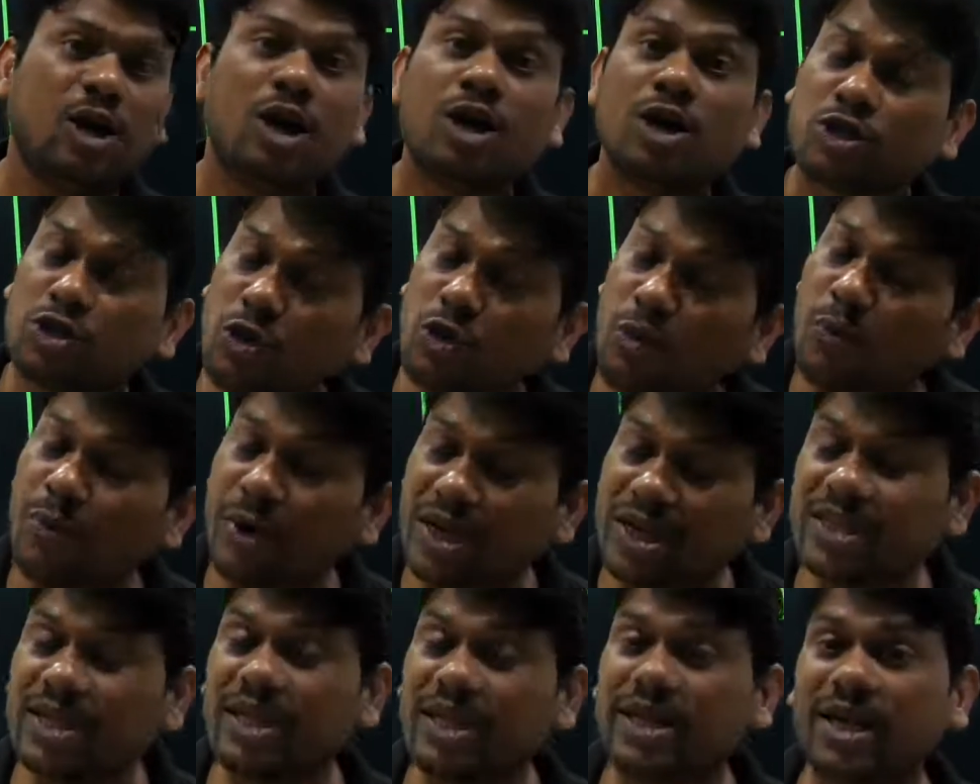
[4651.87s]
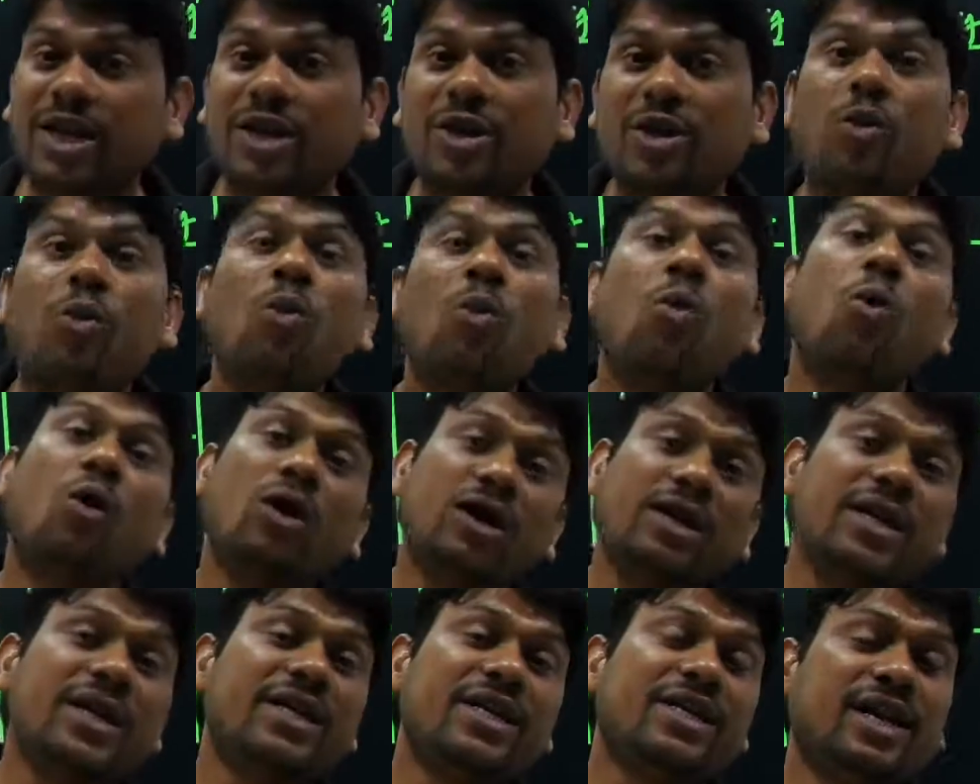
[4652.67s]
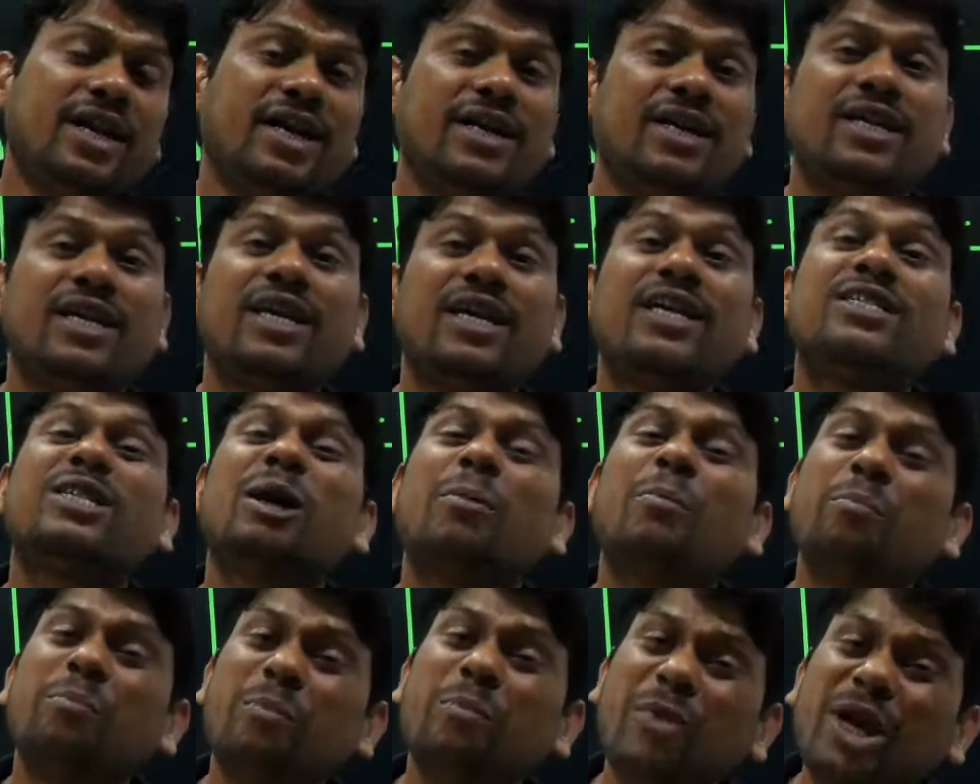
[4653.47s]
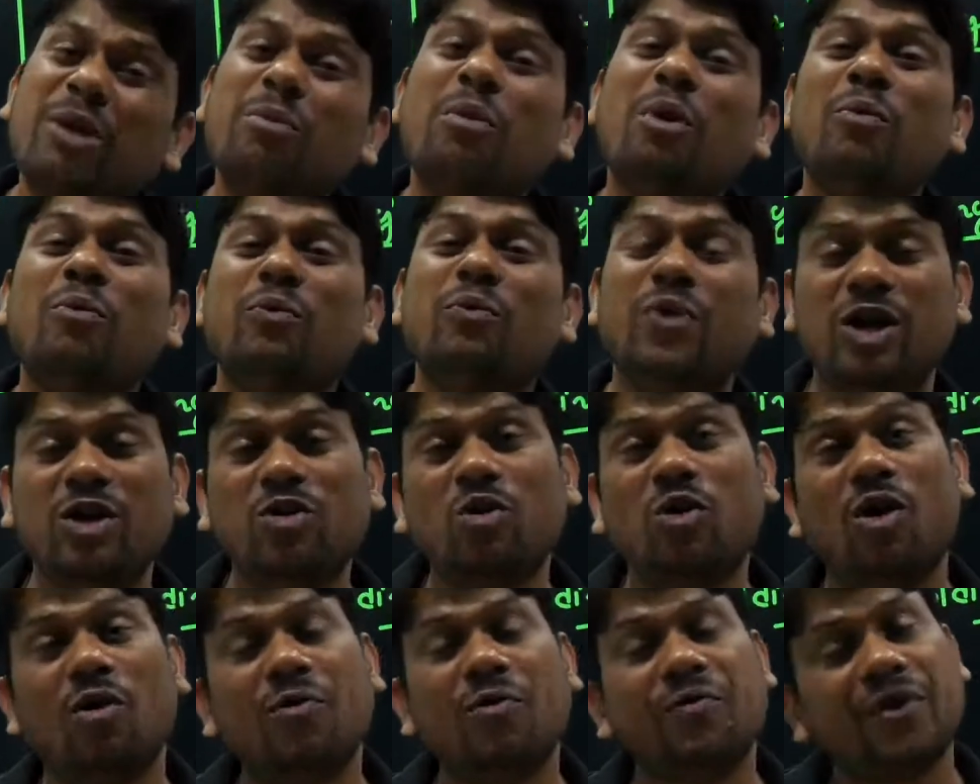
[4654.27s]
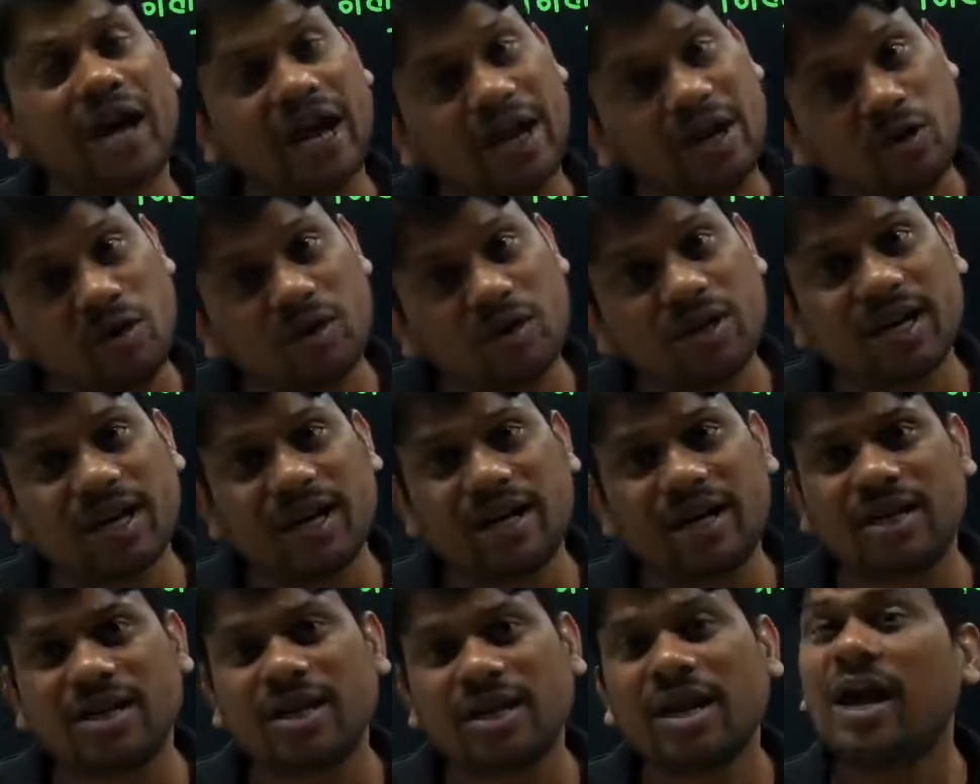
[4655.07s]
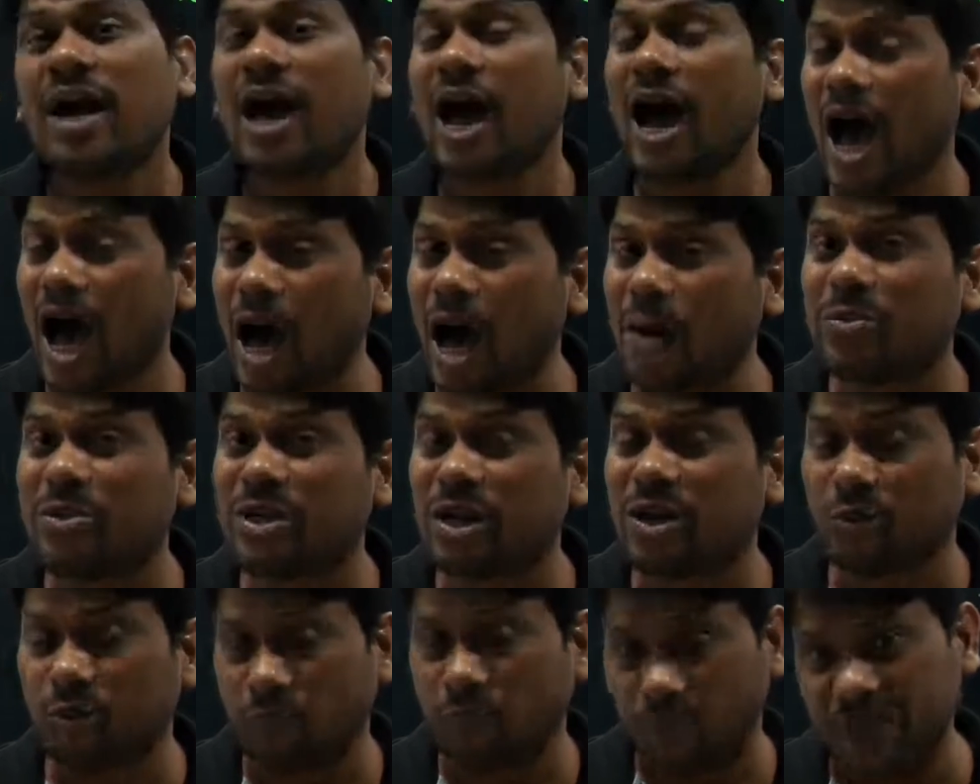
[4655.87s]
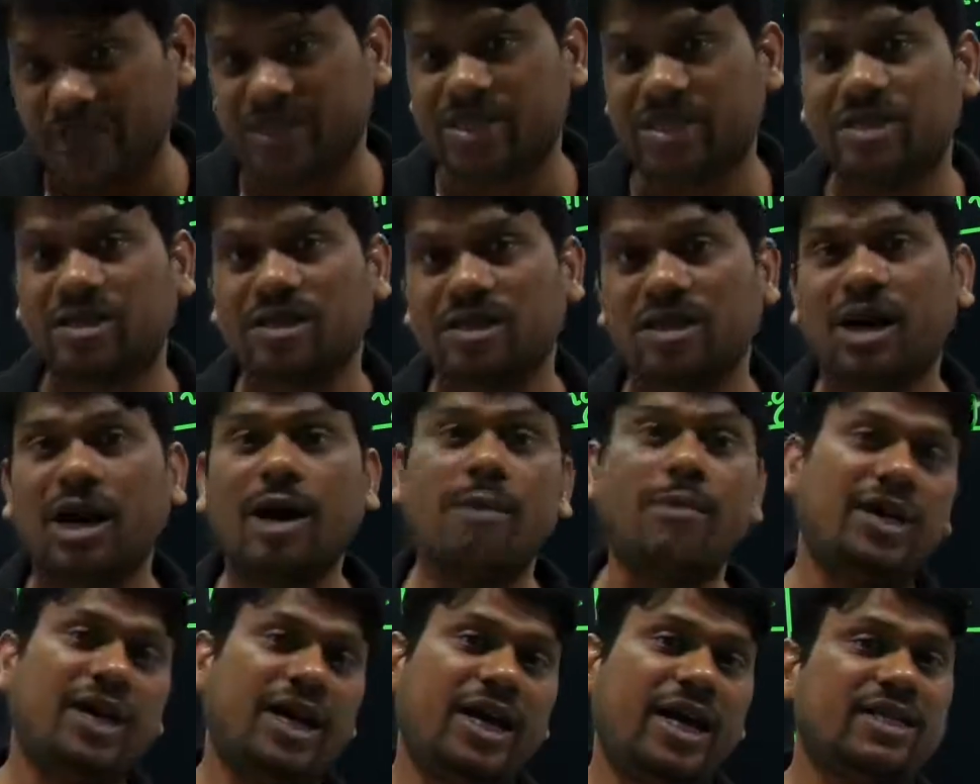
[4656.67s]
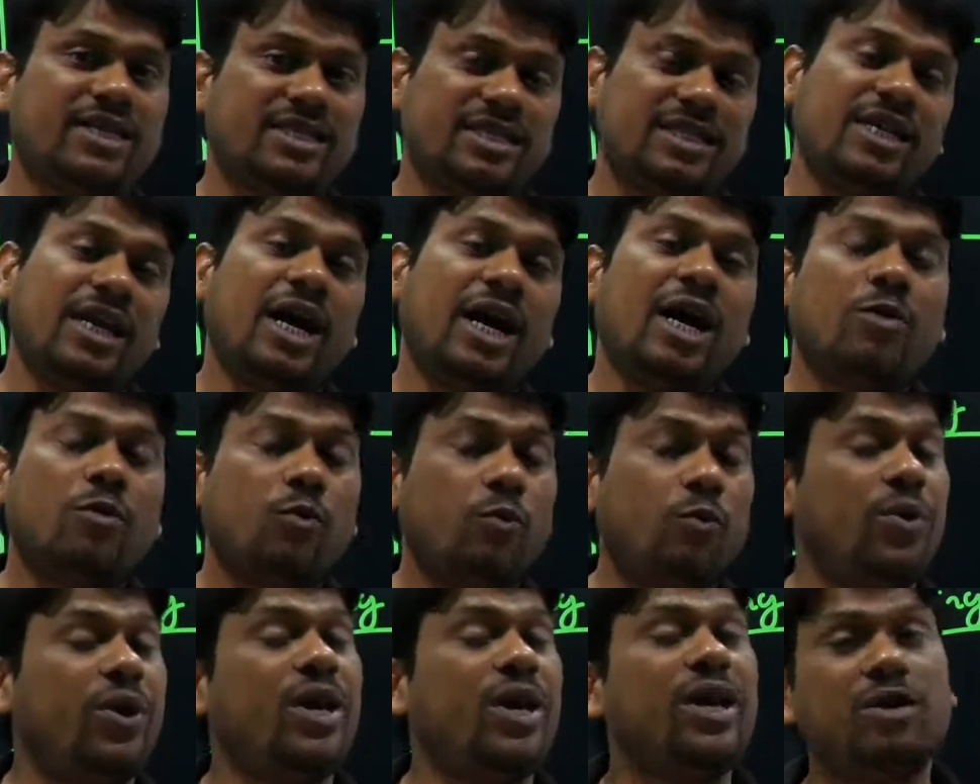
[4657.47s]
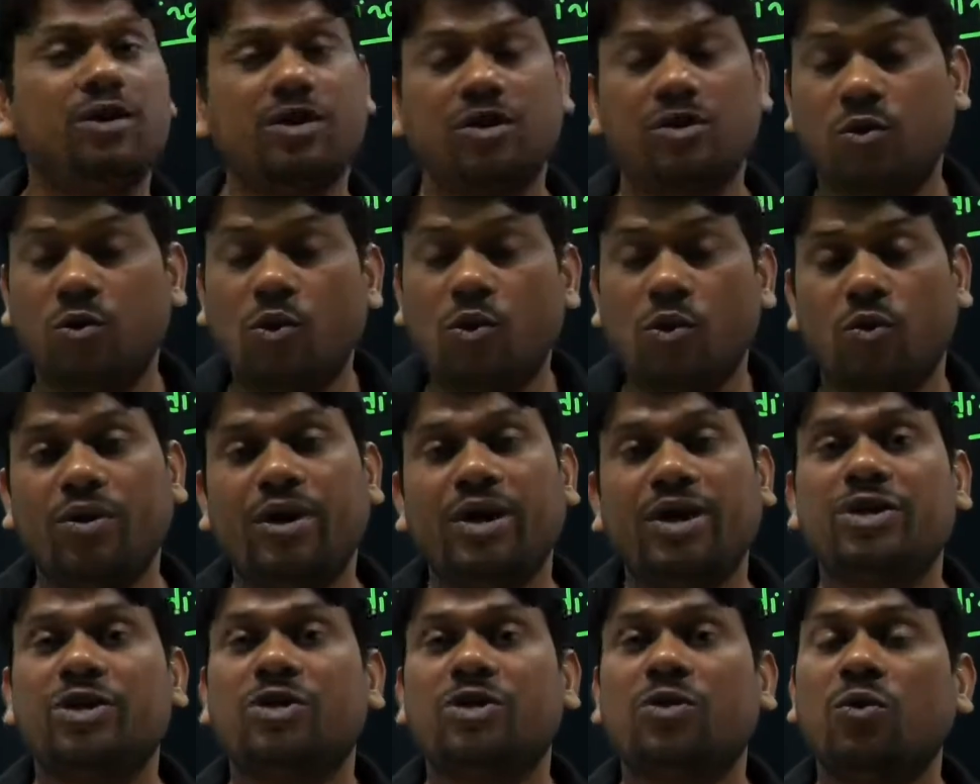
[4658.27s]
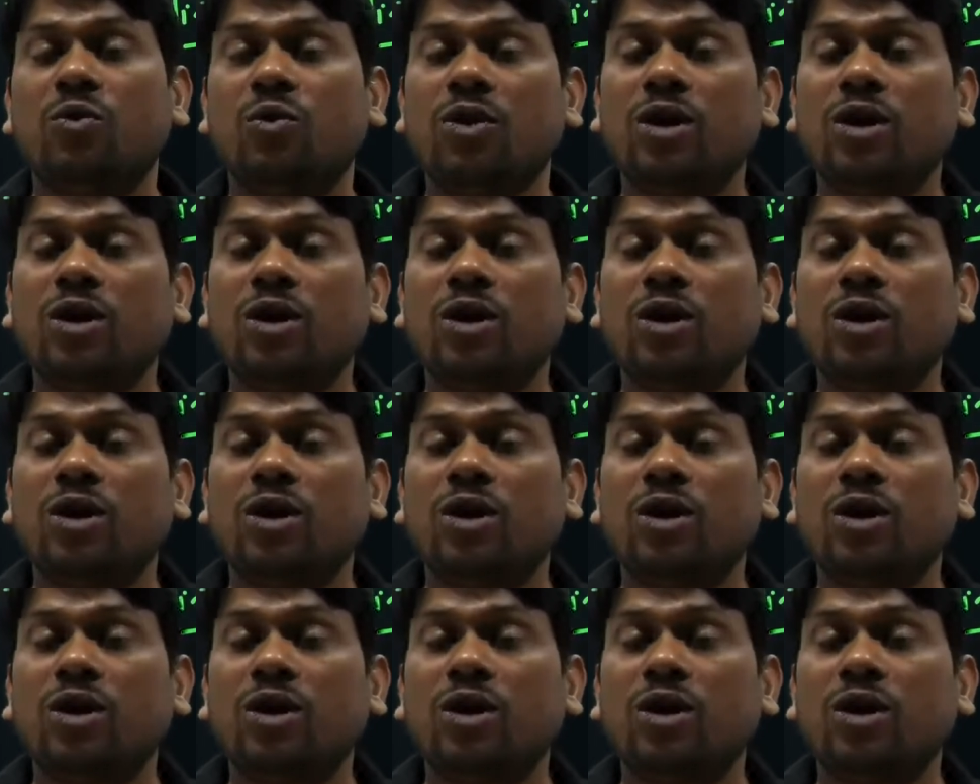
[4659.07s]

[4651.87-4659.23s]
So basically, holding current is the minimum value of anode current after which our SCR will go into